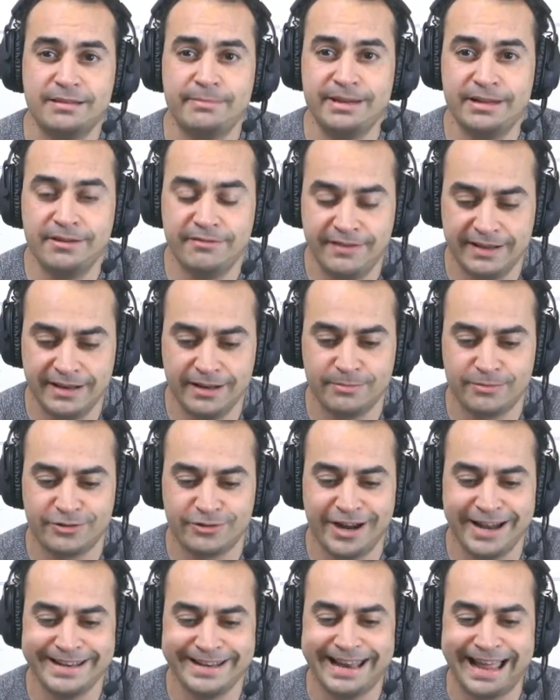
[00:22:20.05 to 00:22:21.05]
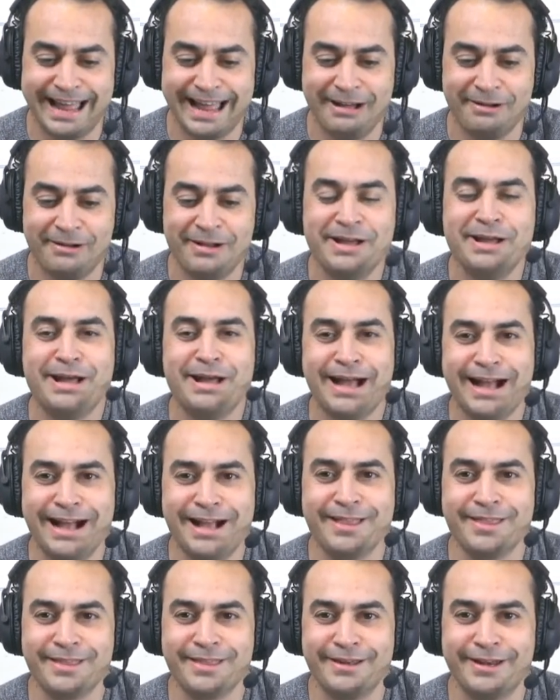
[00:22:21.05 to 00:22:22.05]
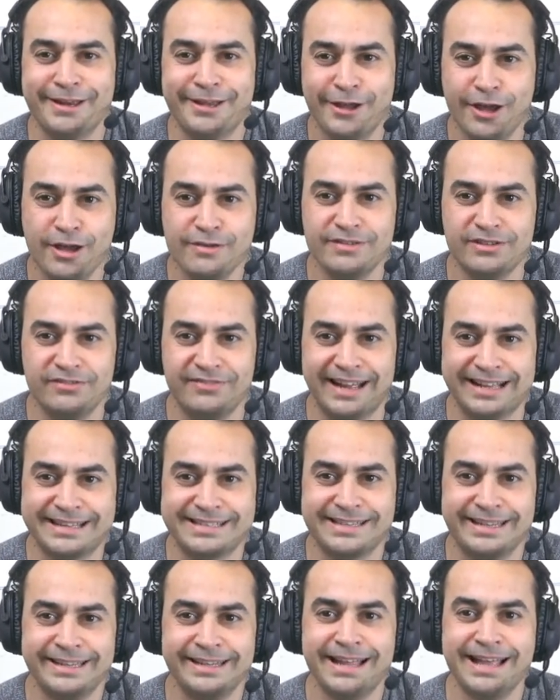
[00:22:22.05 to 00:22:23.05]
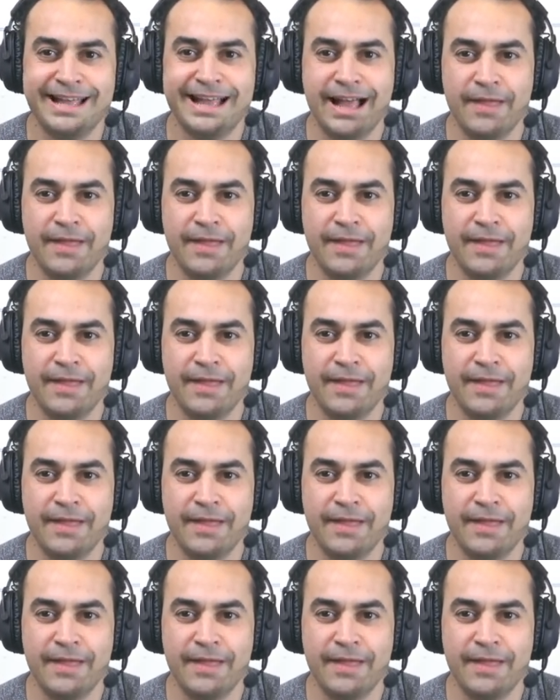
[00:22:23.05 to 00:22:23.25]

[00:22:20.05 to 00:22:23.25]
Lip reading: to be developed right now other than a COVID vaccine,